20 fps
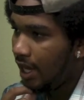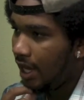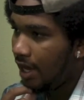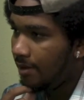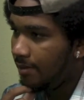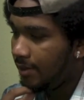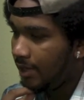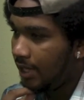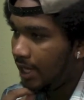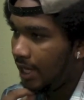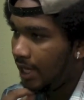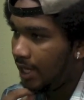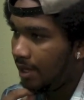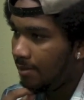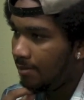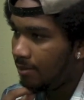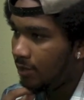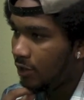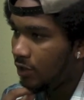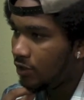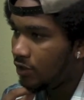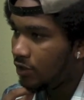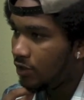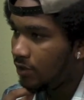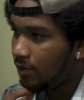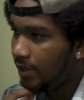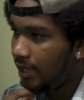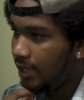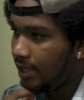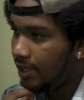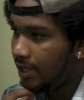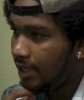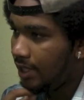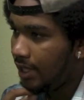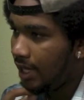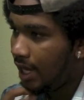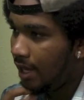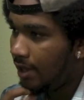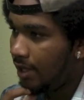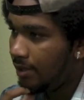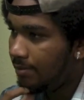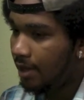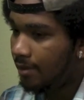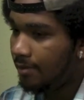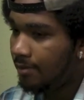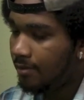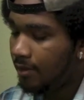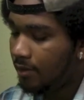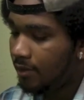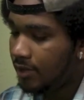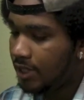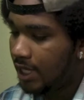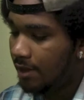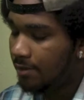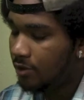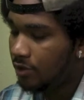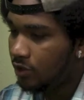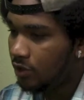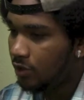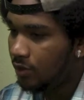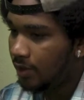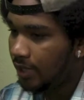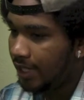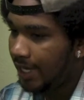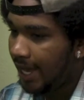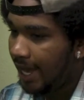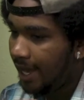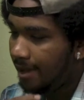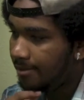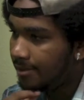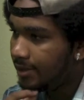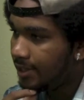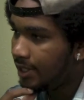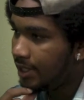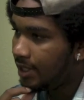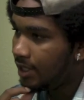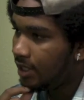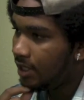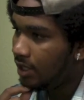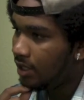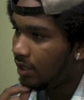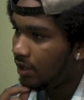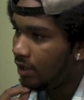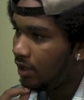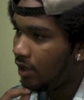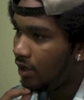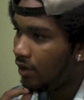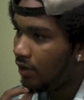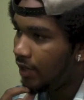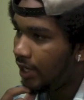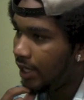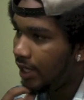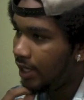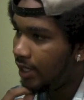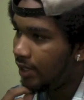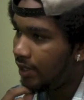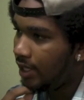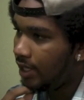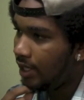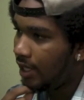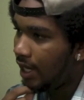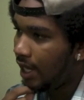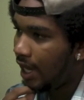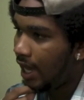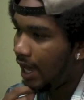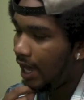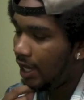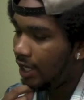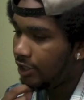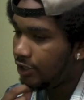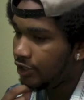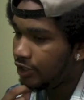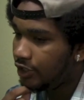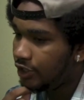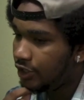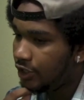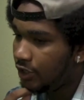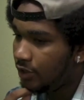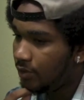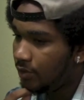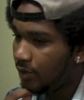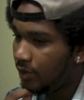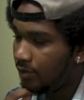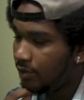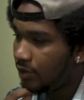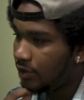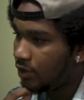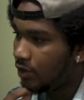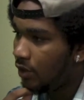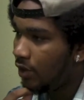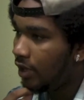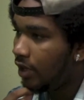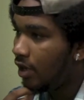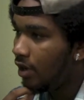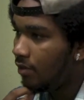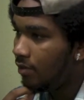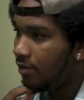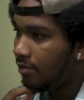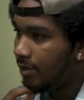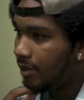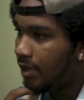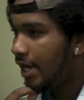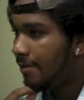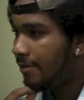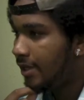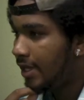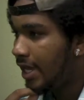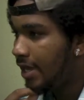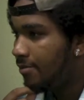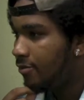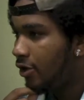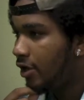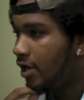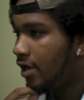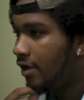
I became used to it and I was able to adapt, and I understood what was going on when I became more